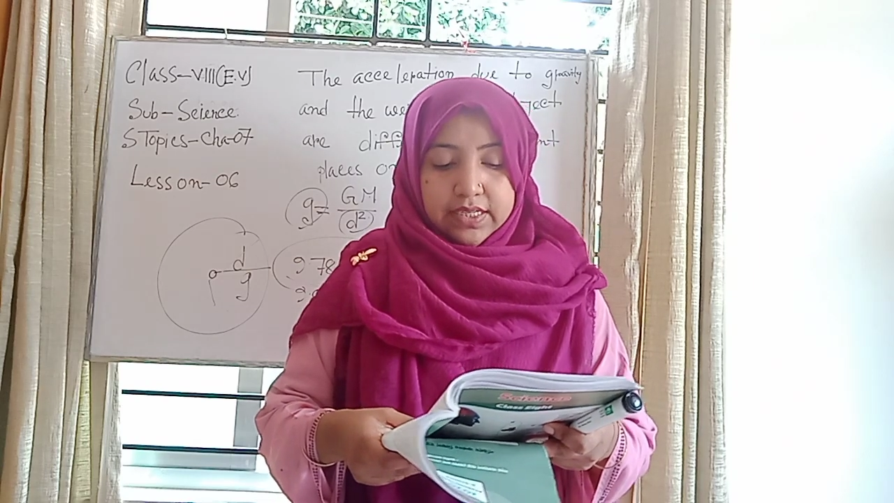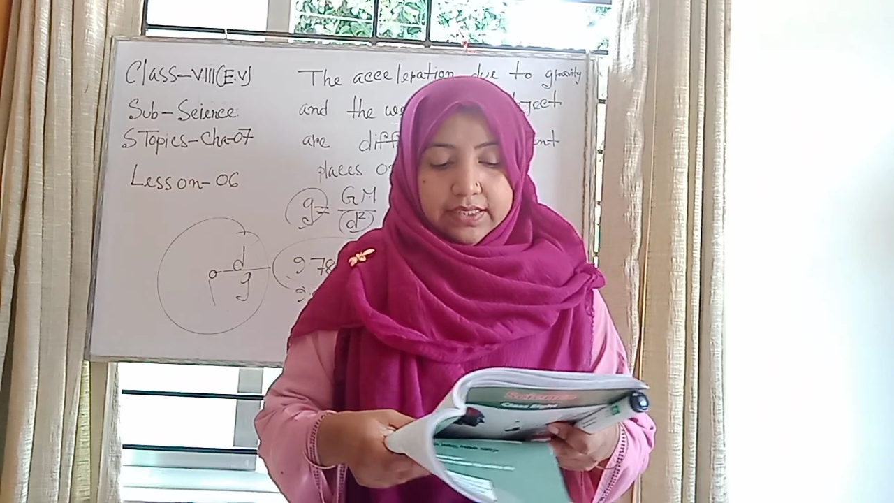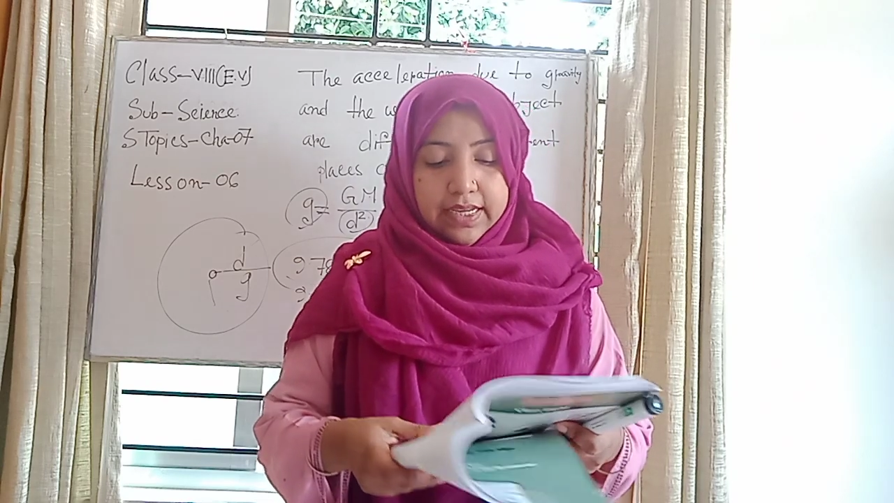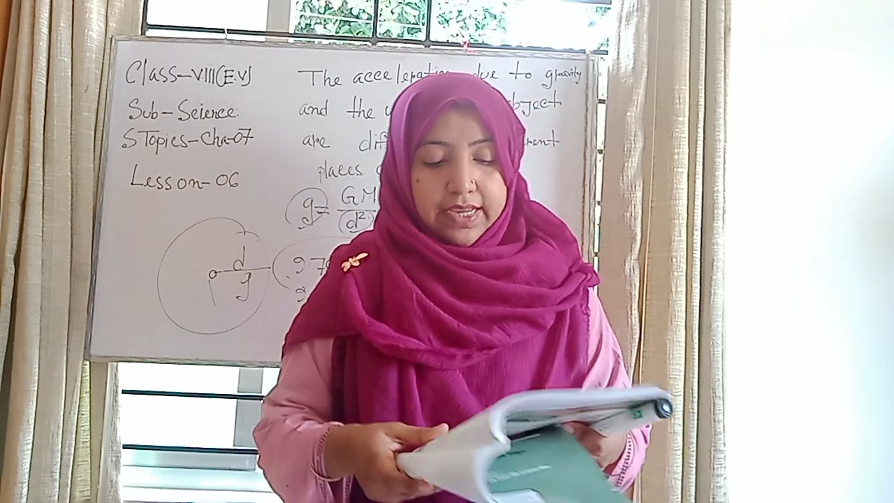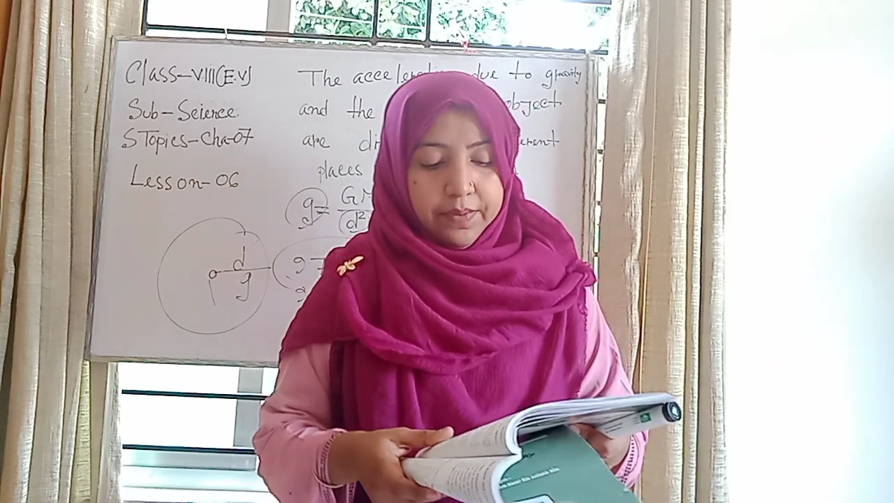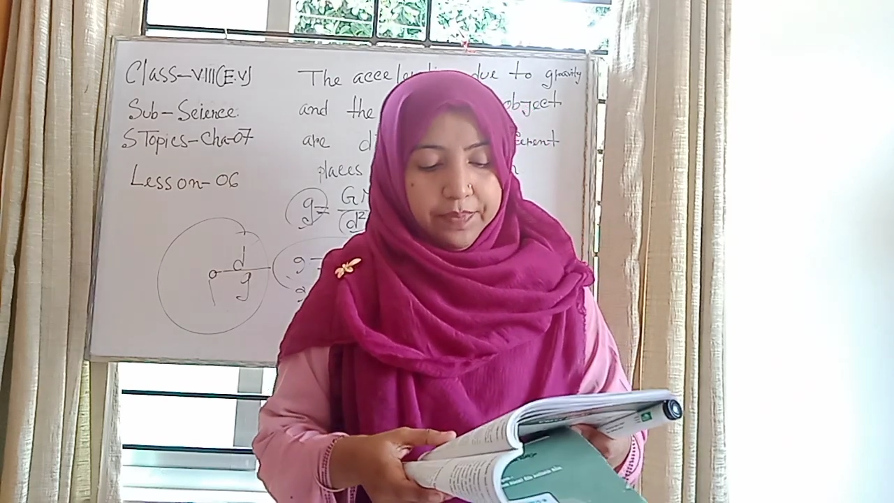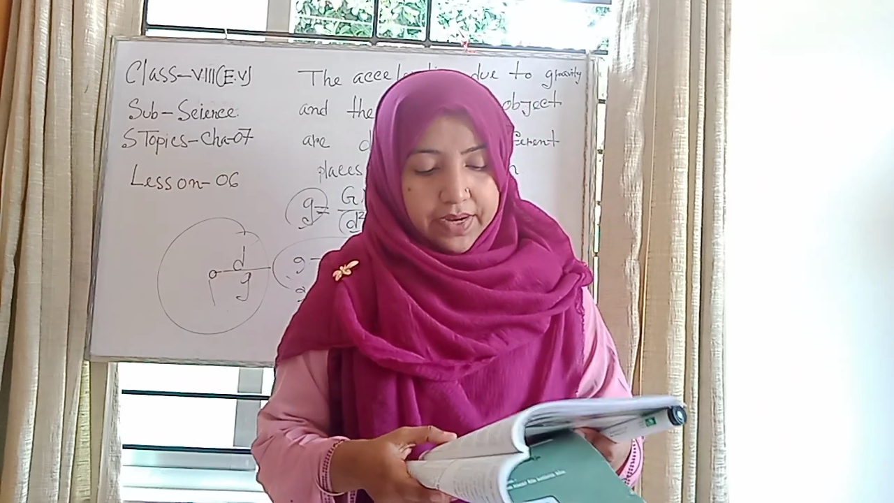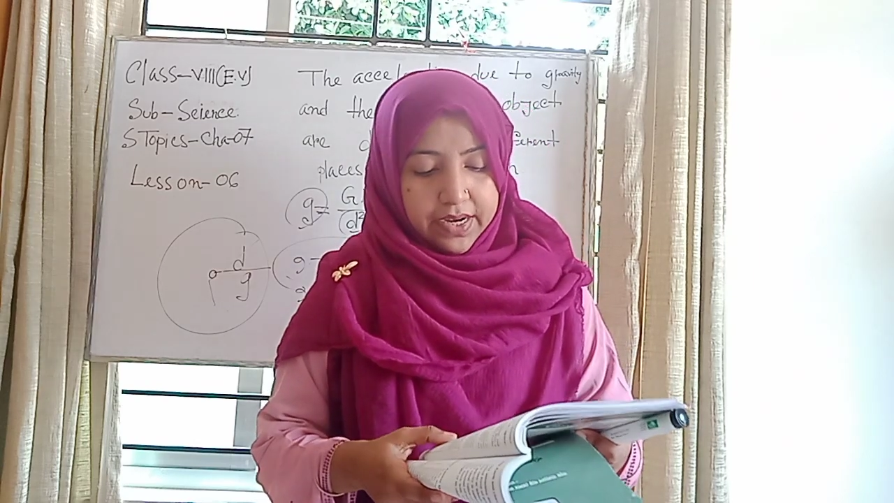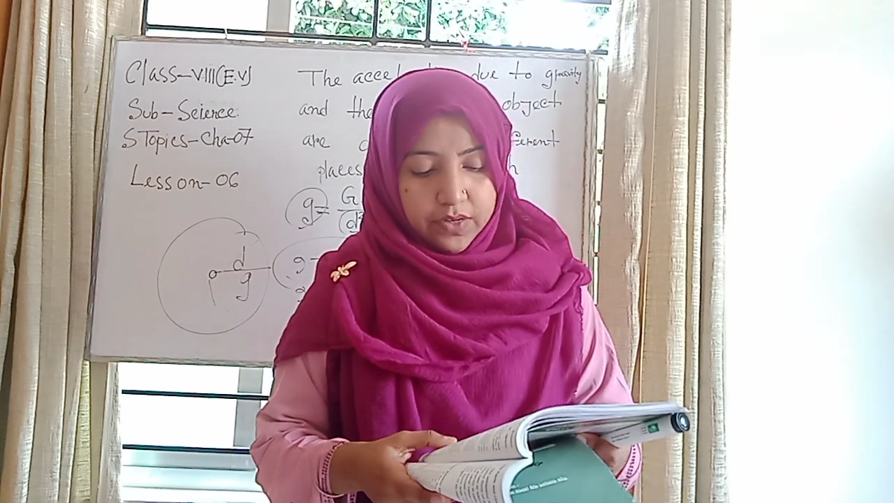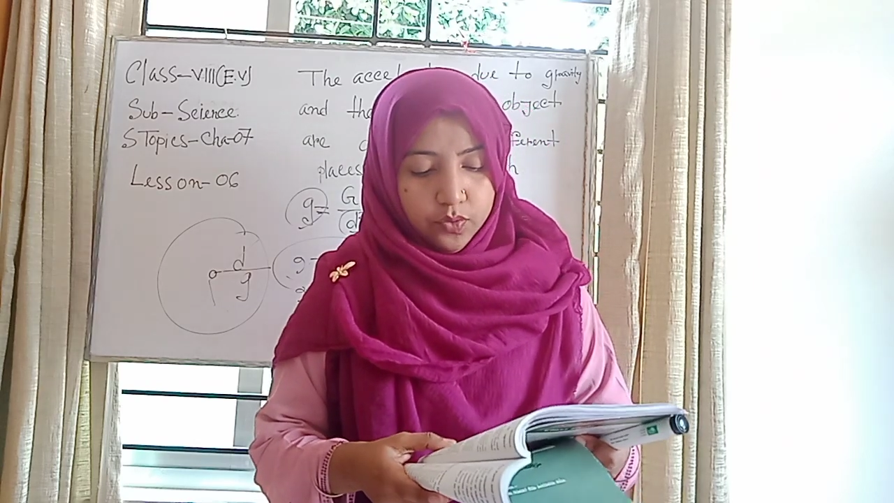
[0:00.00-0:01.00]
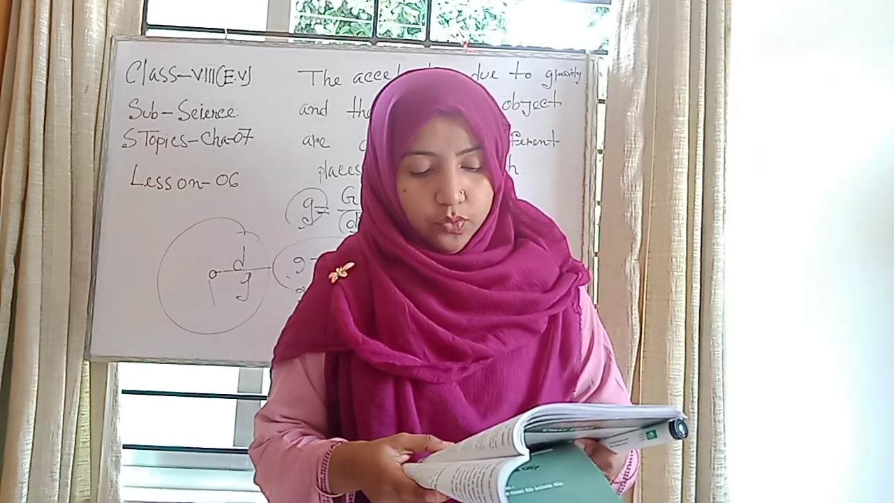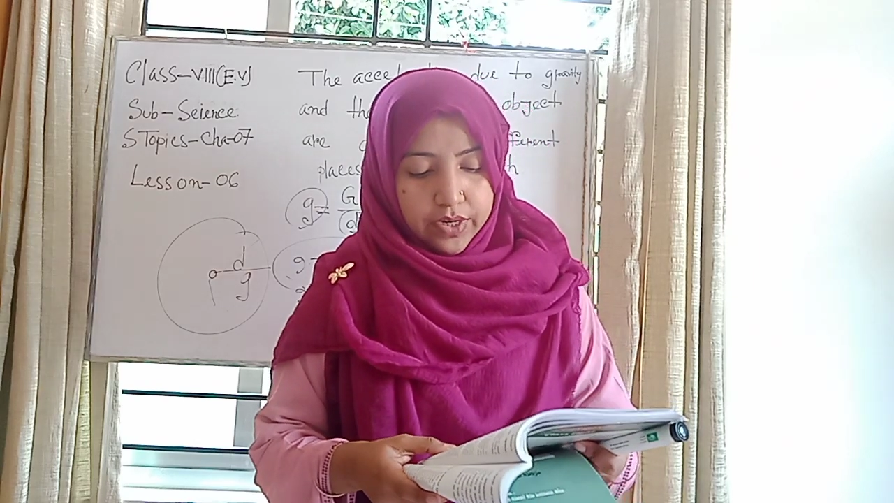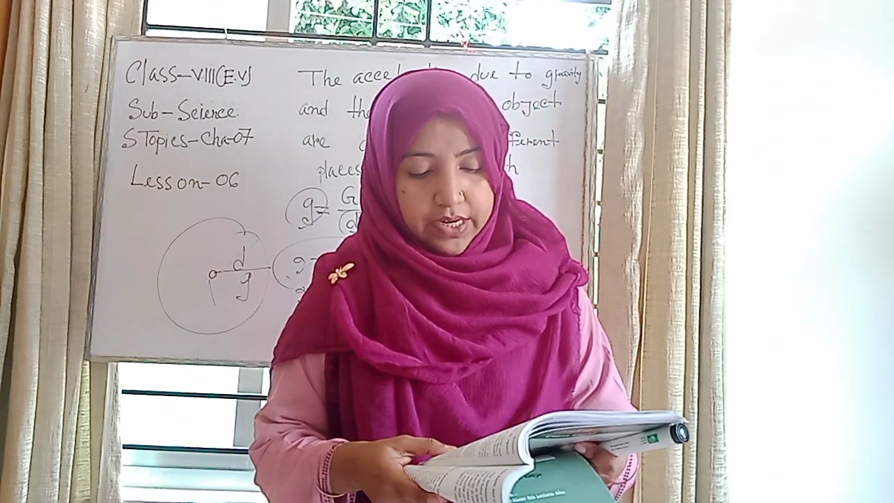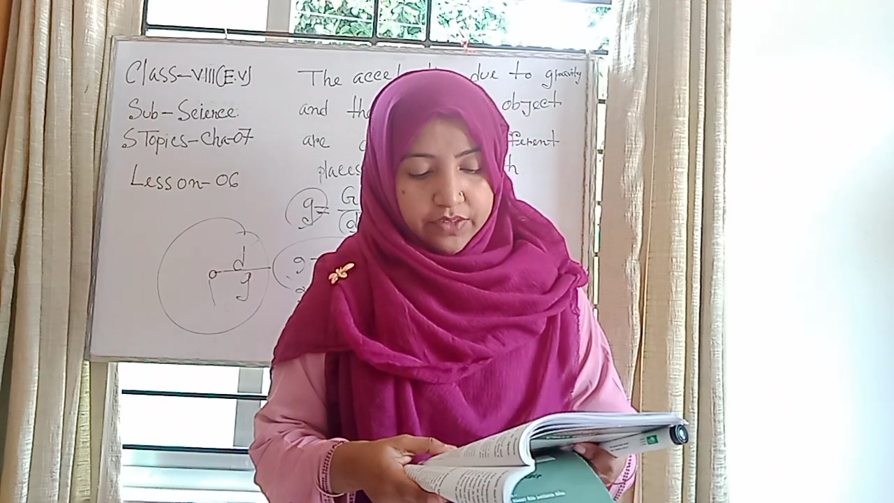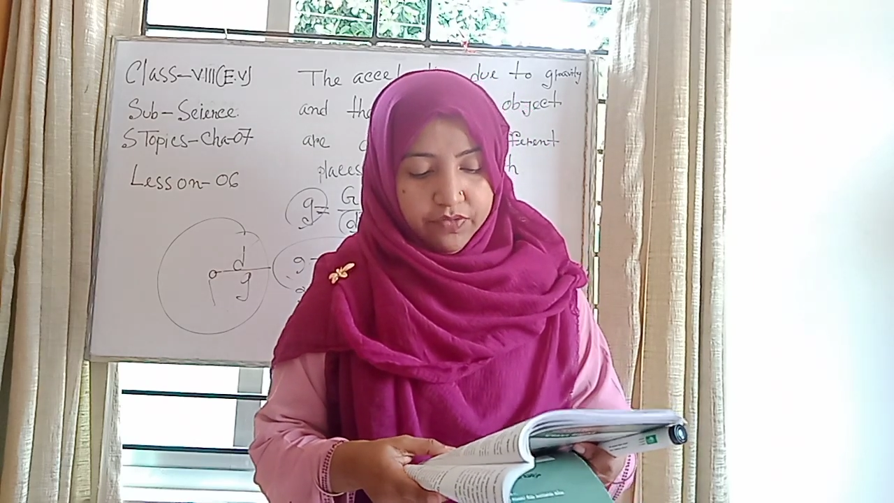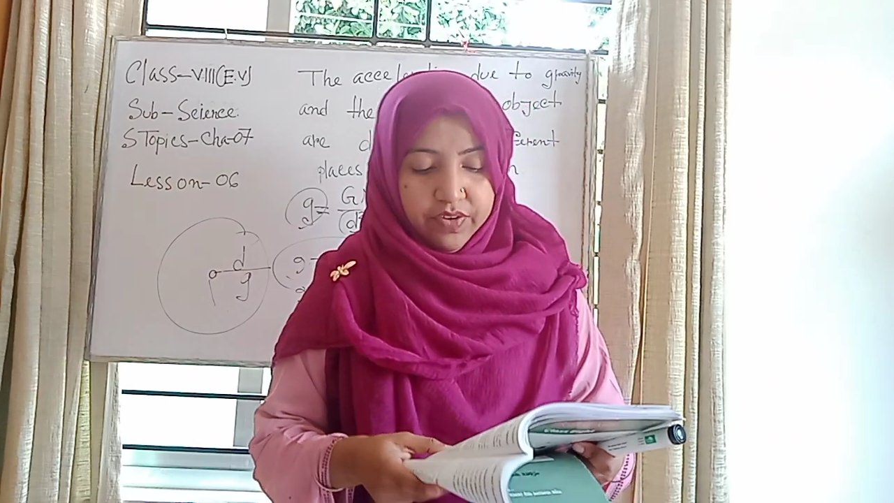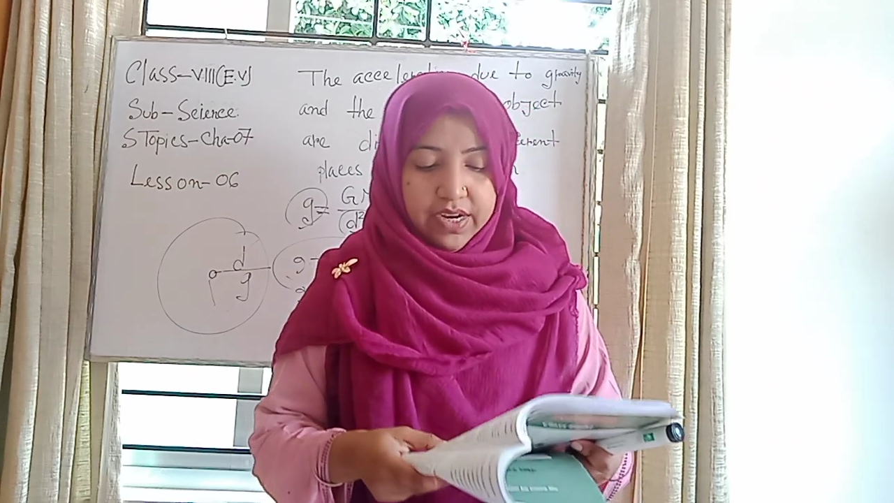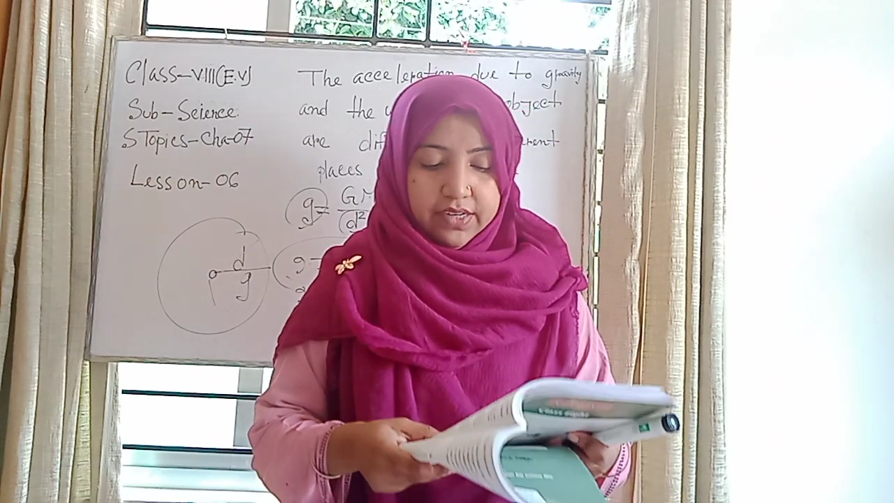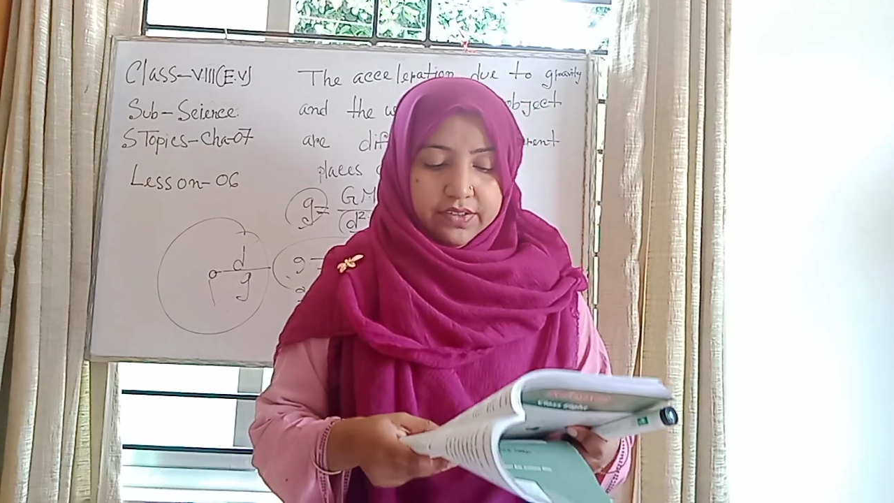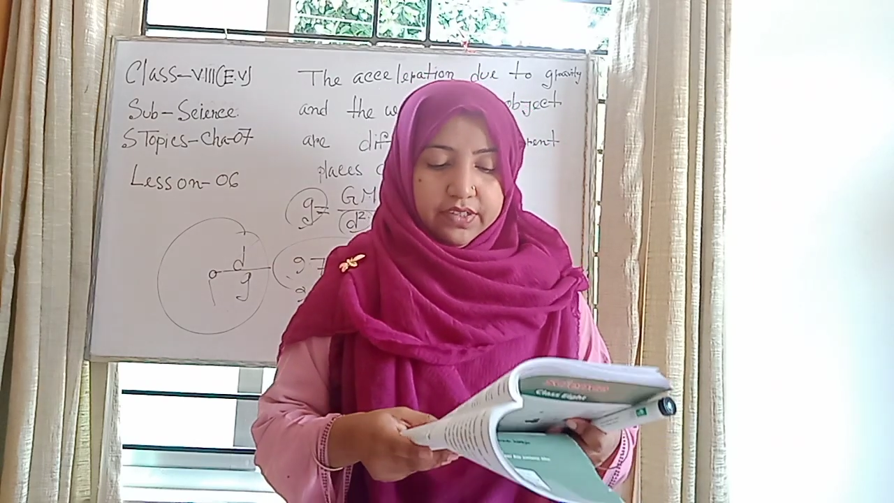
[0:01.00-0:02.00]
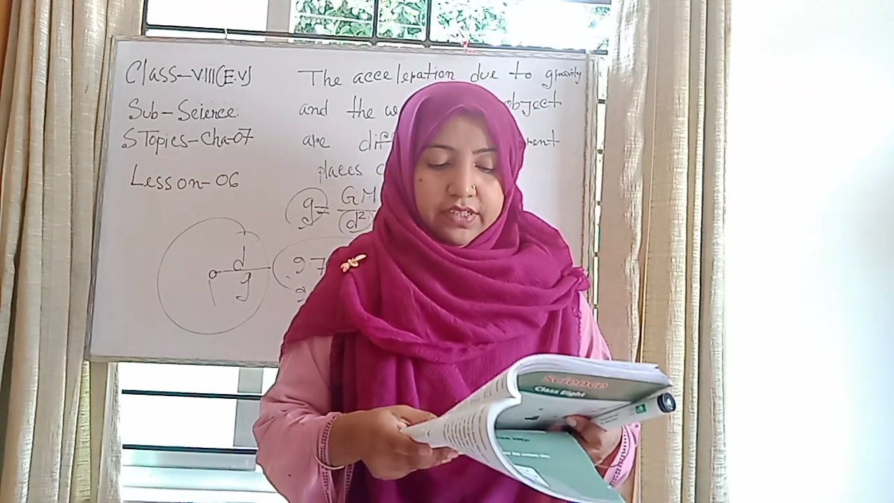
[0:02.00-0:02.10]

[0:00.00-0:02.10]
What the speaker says: the apparent weight felt